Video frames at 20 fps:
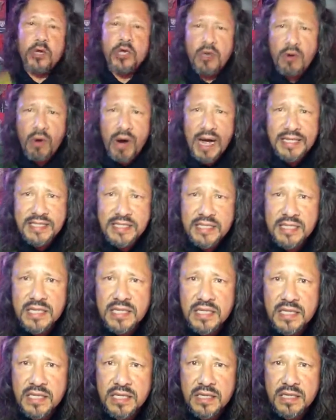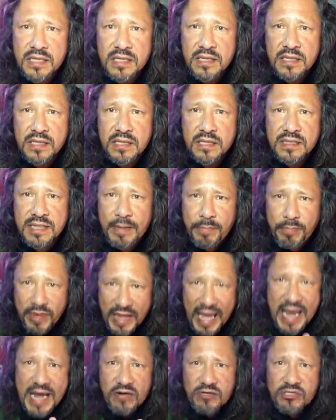Well, you know what? The
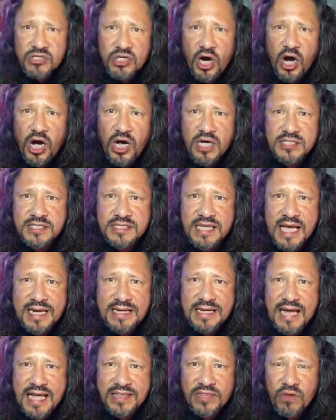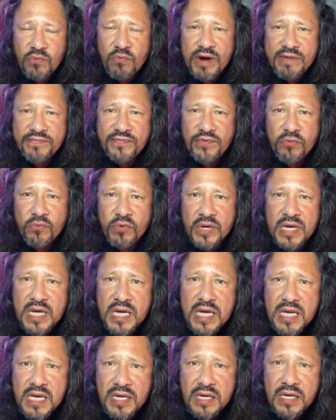players caused that, not the
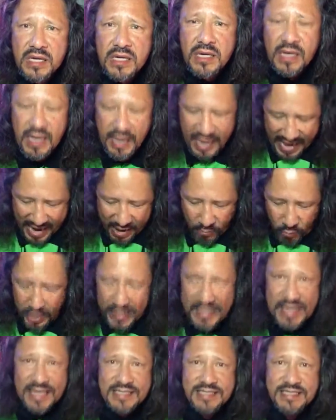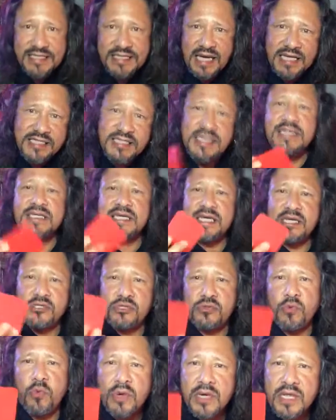referee. And when he doesn't
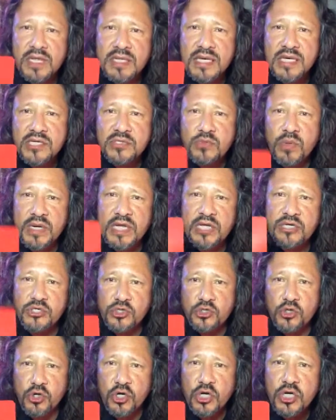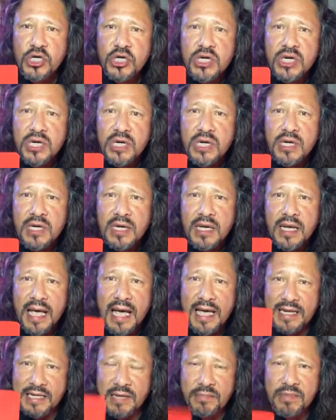issue one of these when he should,
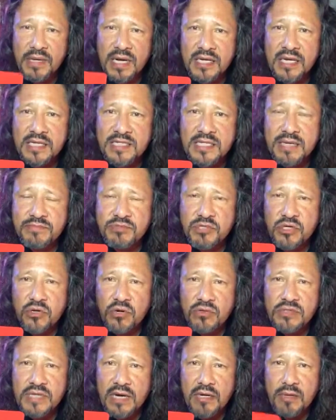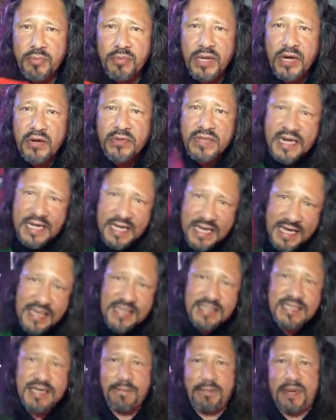and the team should go down a player, then he
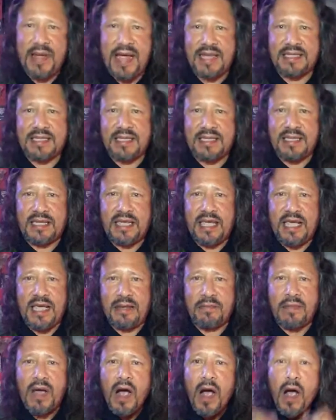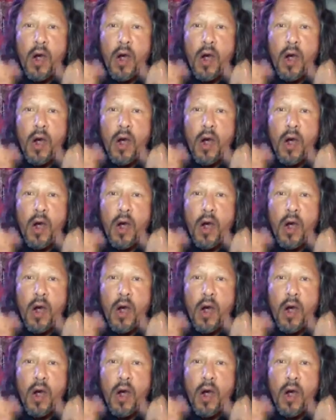is impacting the game